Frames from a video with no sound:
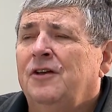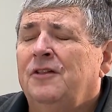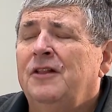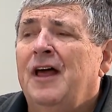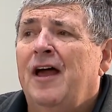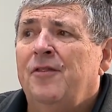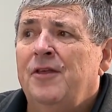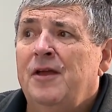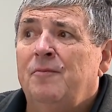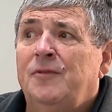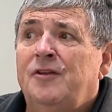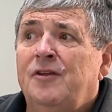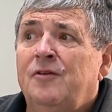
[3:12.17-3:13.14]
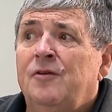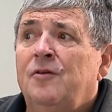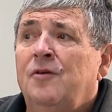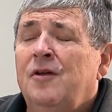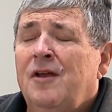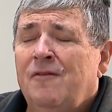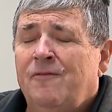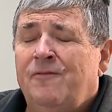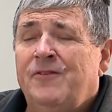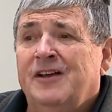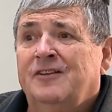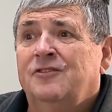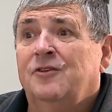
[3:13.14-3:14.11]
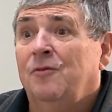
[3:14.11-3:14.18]
to allow them to
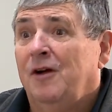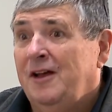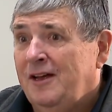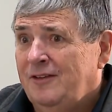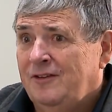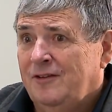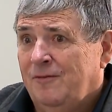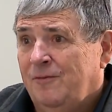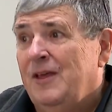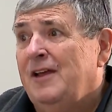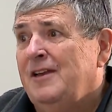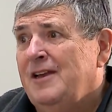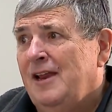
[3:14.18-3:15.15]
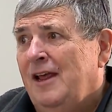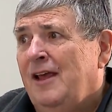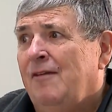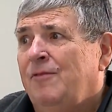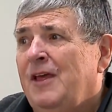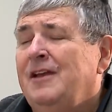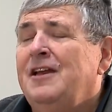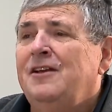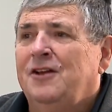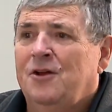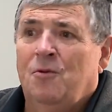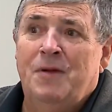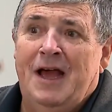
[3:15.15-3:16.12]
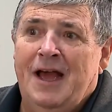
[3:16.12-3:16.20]
fix grades if they need
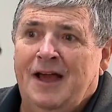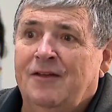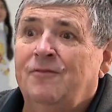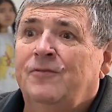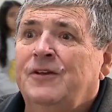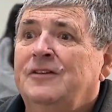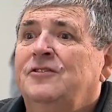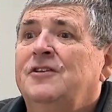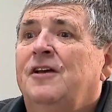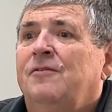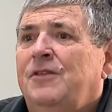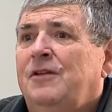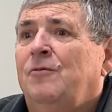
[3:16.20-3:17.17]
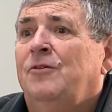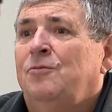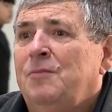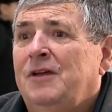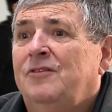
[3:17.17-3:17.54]
to go back and fix stuff that was